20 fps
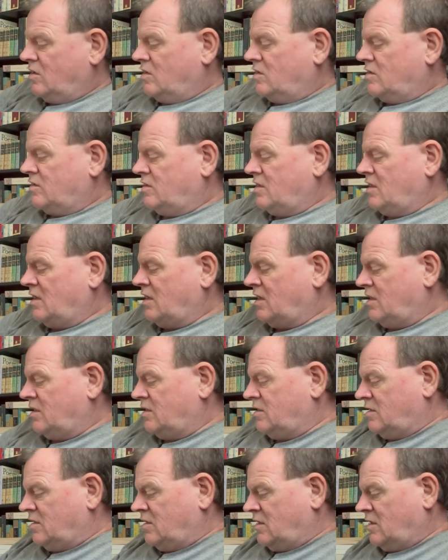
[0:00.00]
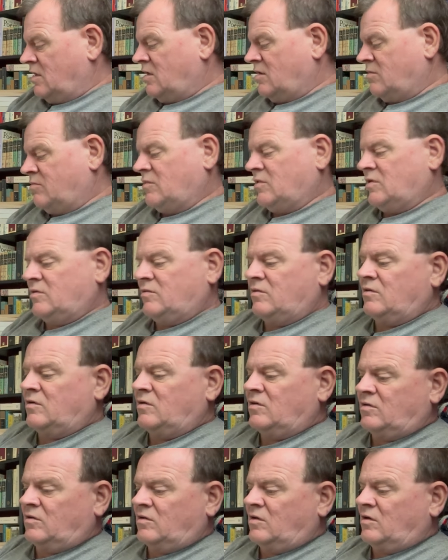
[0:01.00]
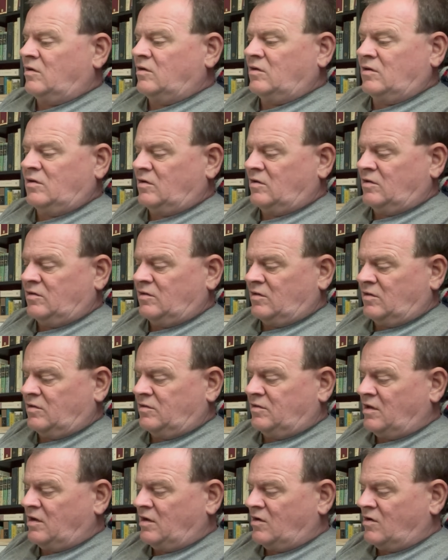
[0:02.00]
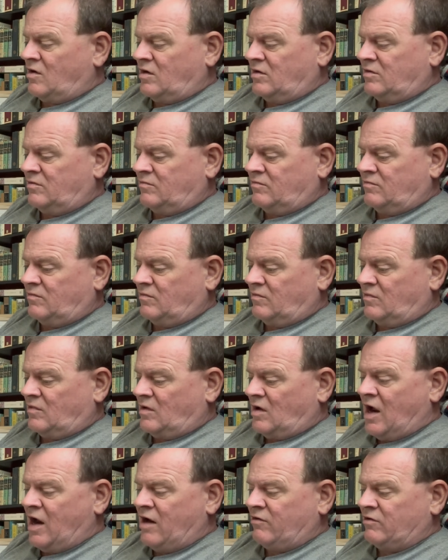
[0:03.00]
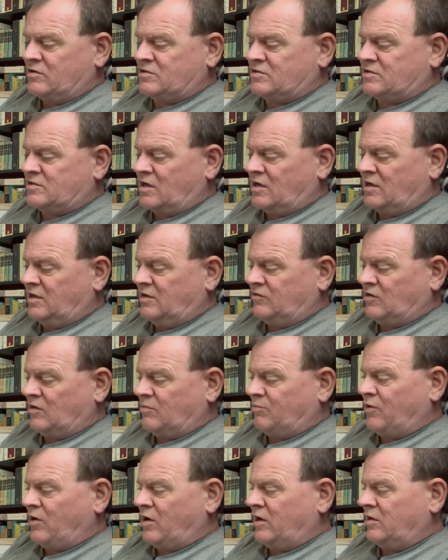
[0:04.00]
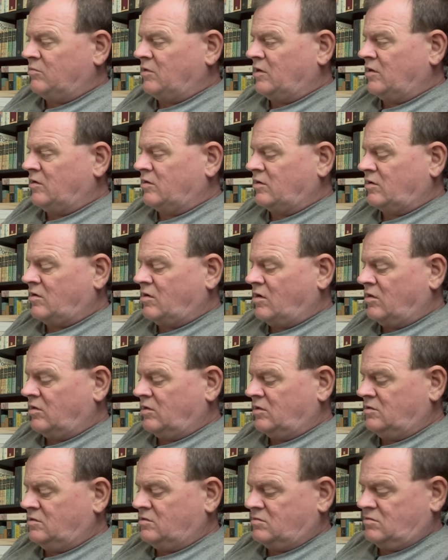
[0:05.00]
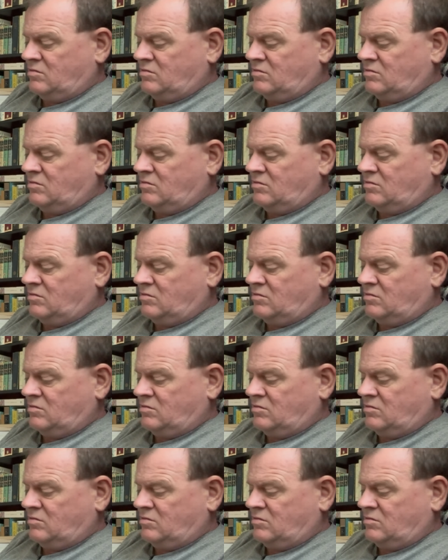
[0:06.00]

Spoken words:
Then a thing on Irish studies at Pine Manor College.